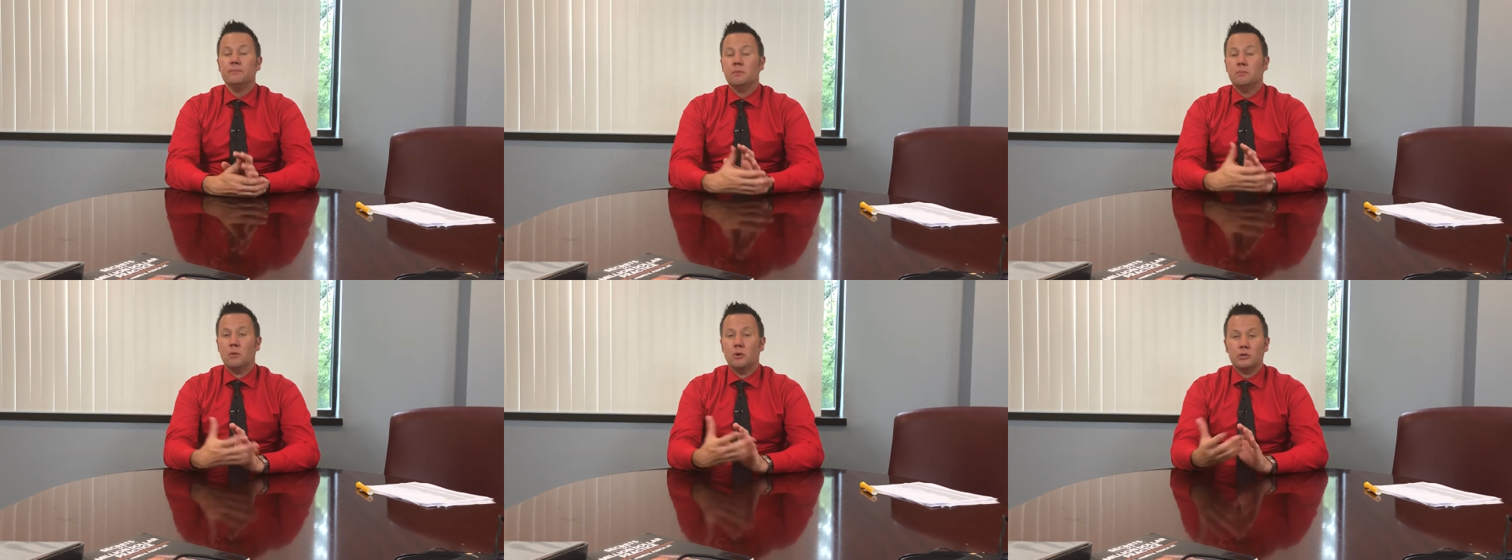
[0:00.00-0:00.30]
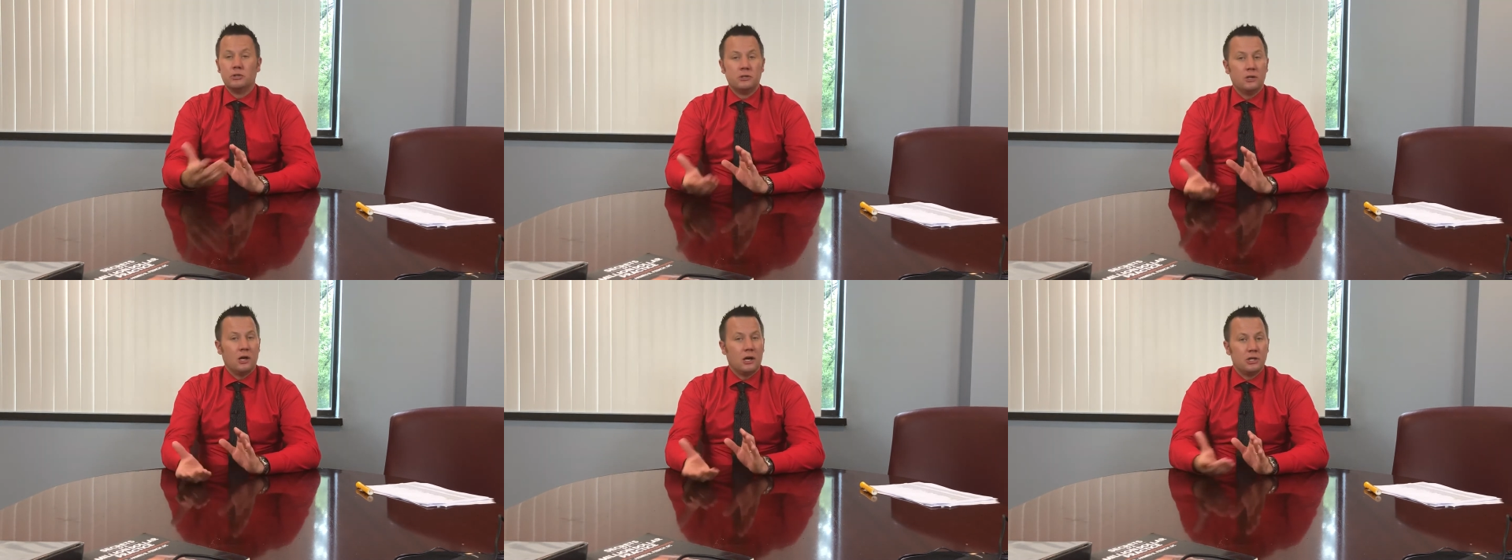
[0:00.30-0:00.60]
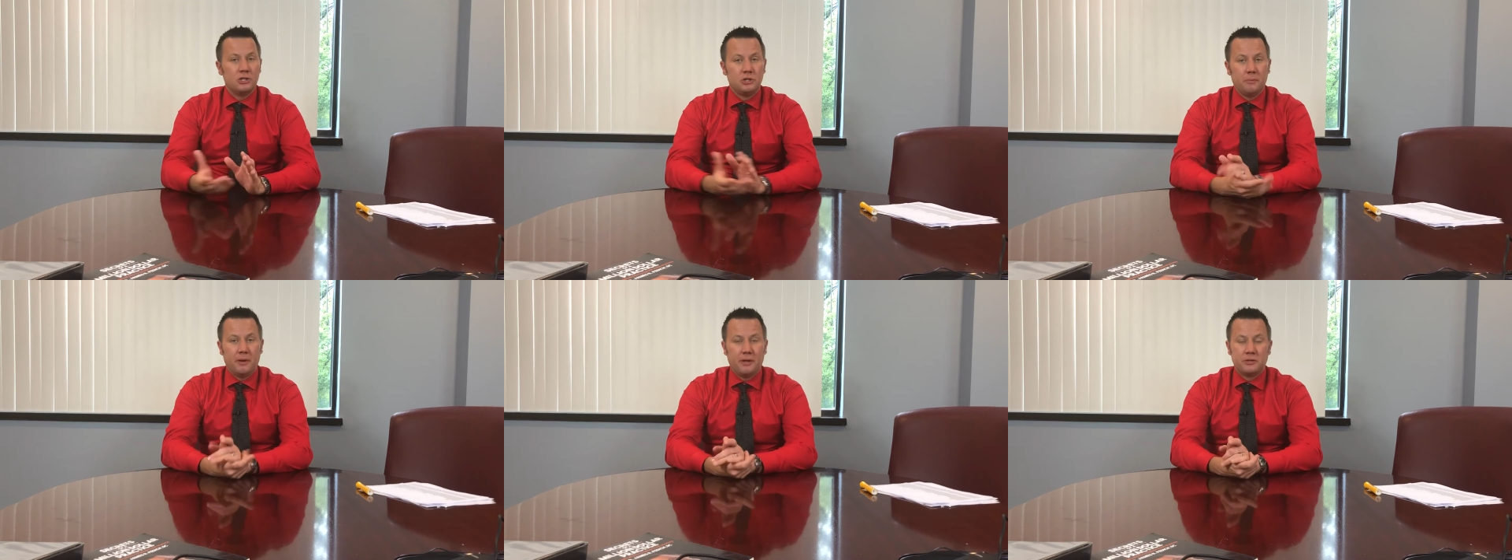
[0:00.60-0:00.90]
Most of the
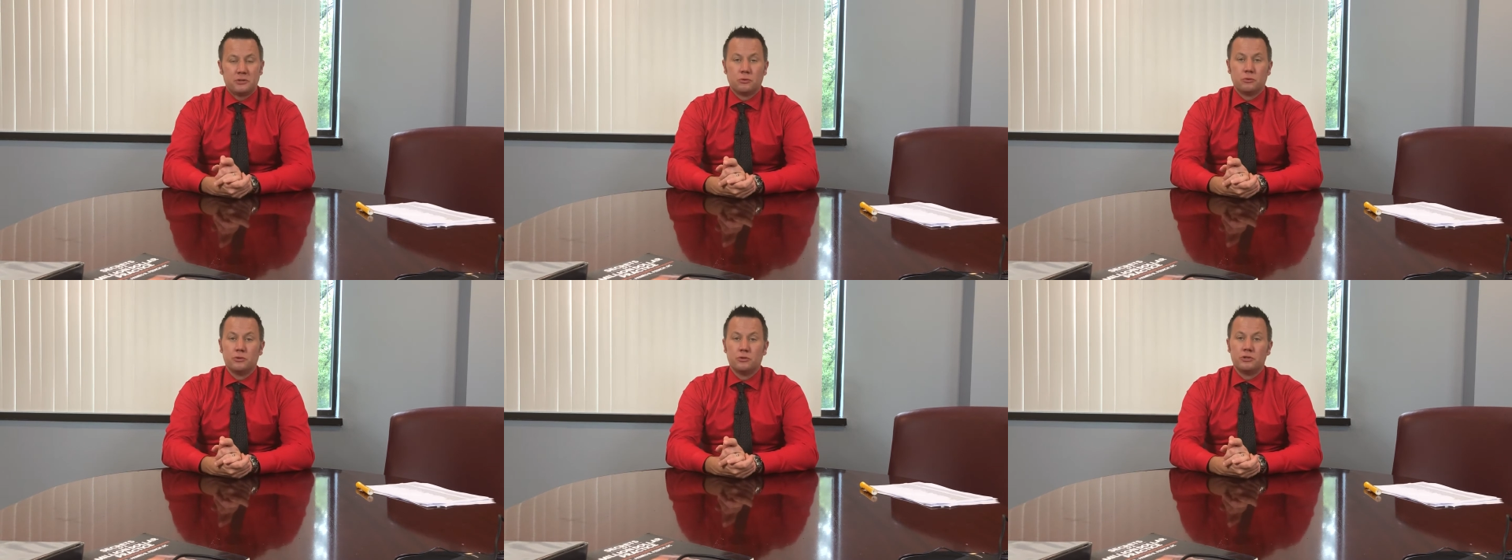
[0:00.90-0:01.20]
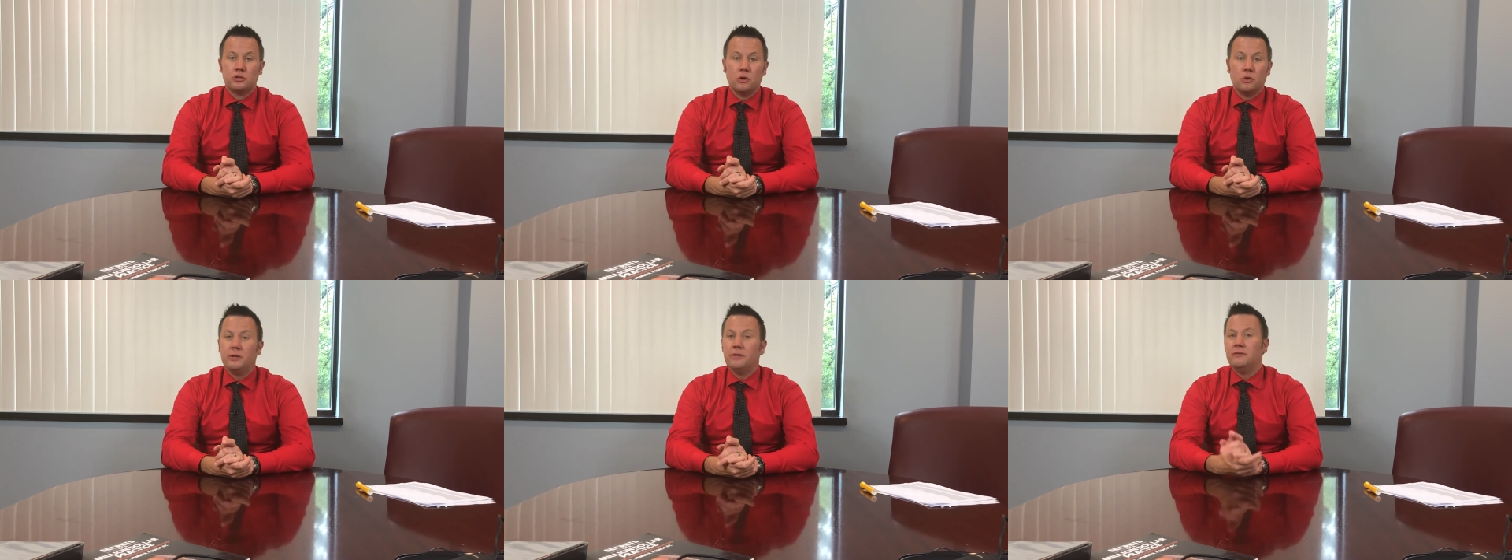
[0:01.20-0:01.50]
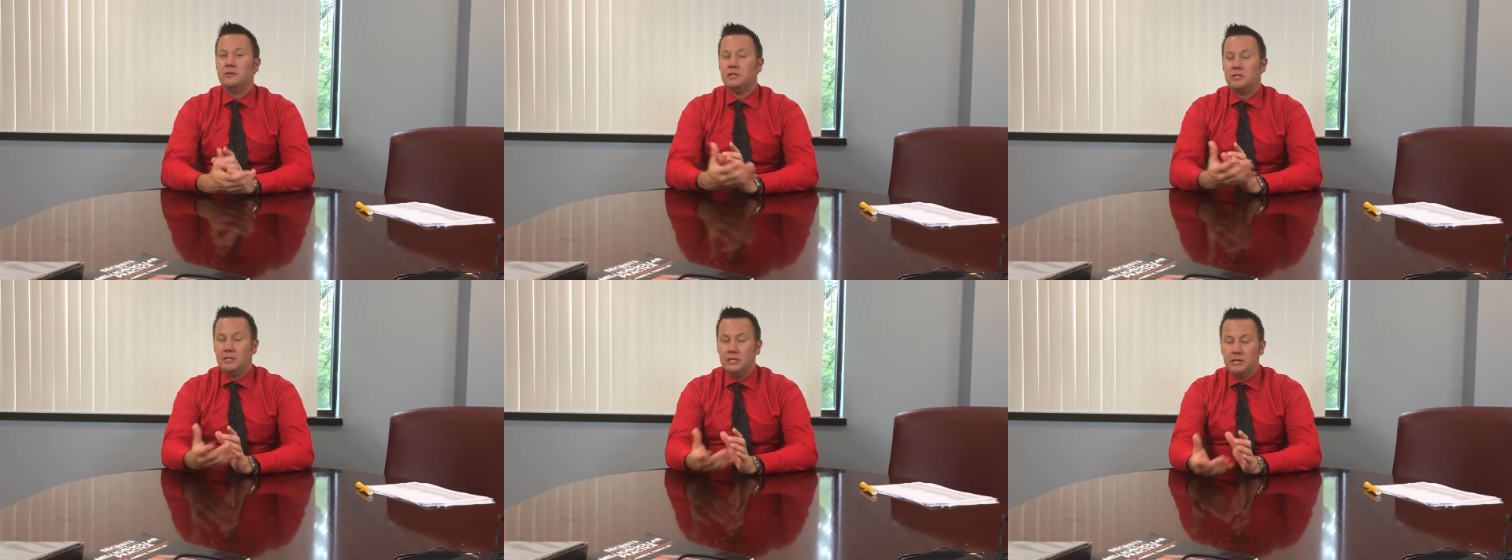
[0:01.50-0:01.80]
osteopath schools don't
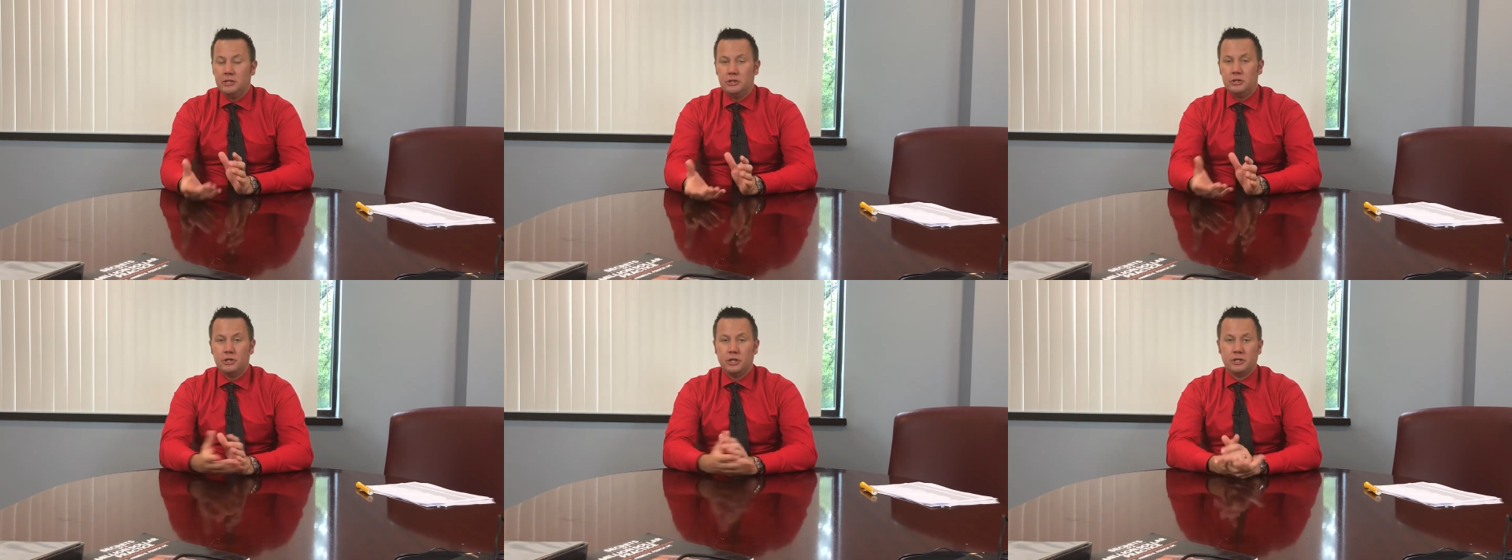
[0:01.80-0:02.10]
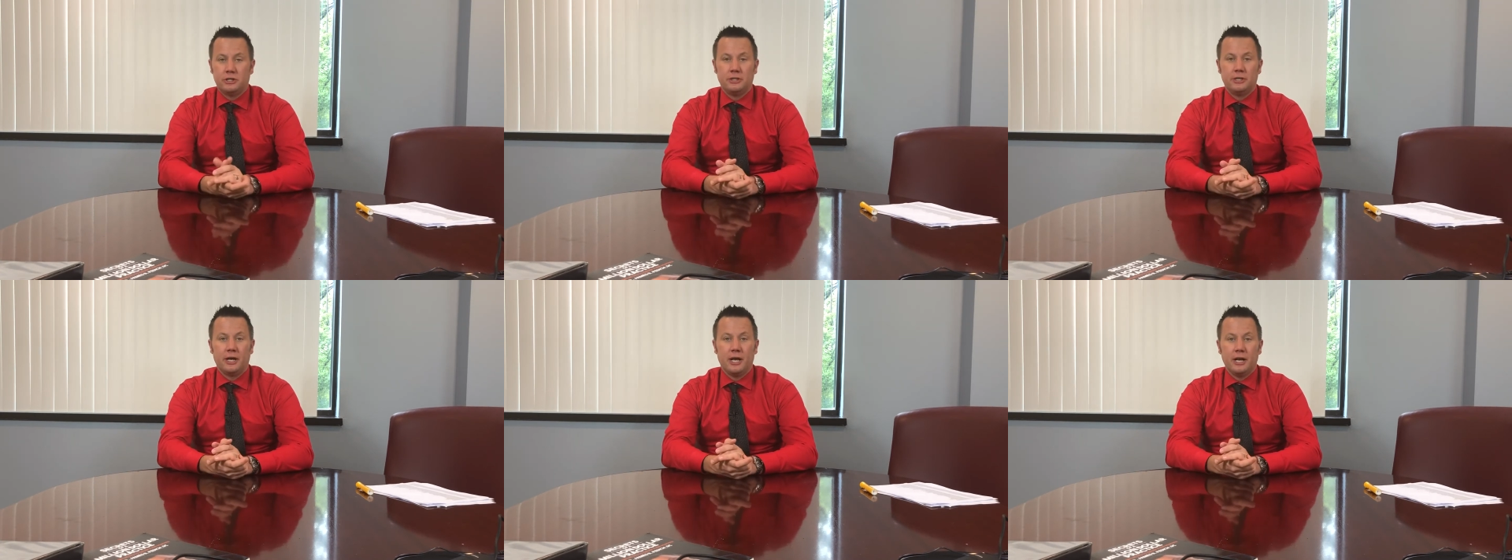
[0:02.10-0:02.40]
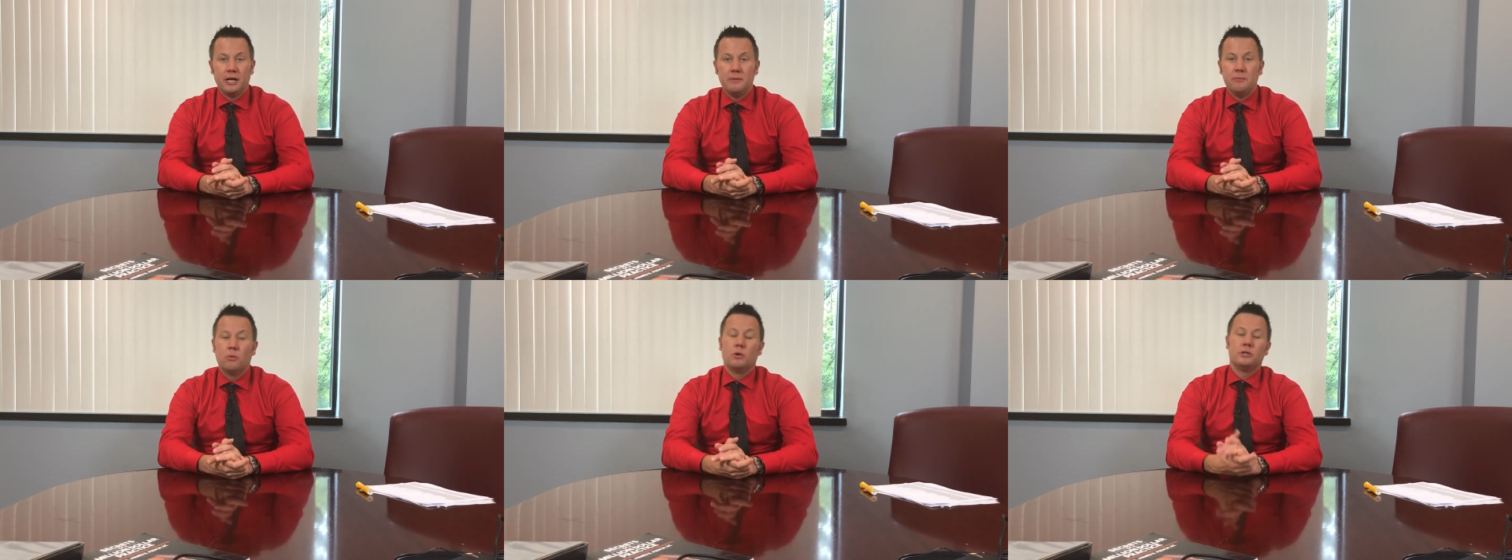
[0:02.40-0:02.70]
even teach adjusting
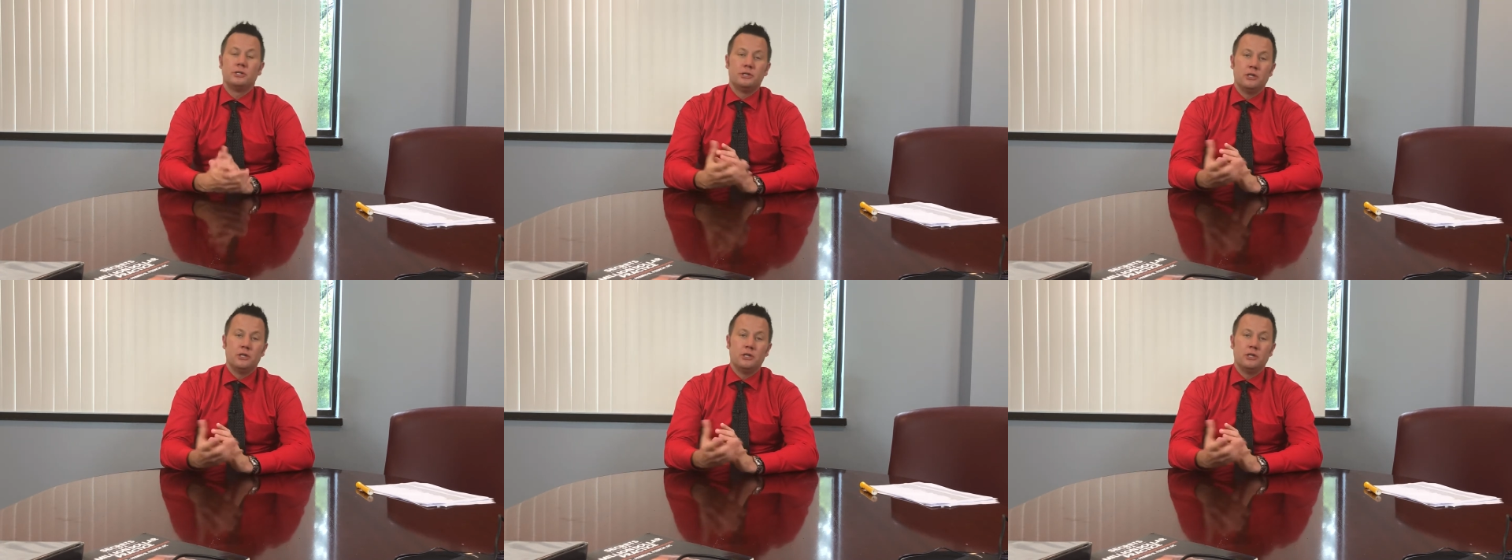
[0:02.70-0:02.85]
anymore.